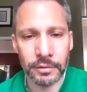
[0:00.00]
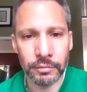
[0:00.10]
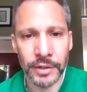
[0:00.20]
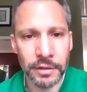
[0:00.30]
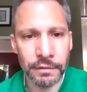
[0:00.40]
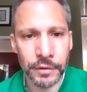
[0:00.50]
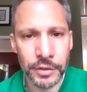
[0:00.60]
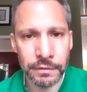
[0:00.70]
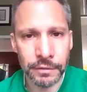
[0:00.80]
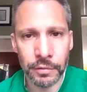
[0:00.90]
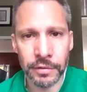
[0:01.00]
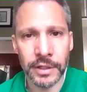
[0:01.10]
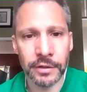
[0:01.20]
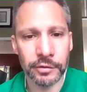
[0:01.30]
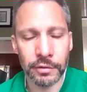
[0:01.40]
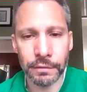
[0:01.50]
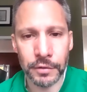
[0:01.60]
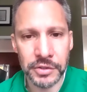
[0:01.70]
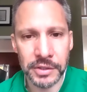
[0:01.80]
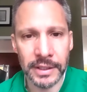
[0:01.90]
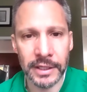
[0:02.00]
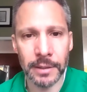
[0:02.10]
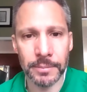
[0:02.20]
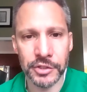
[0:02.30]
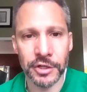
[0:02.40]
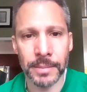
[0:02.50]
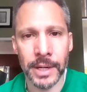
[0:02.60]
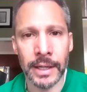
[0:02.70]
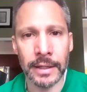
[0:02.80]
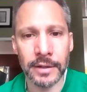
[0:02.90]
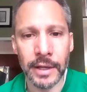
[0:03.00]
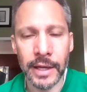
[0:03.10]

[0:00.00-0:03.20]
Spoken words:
Write the first few things or the first thing that comes to your mind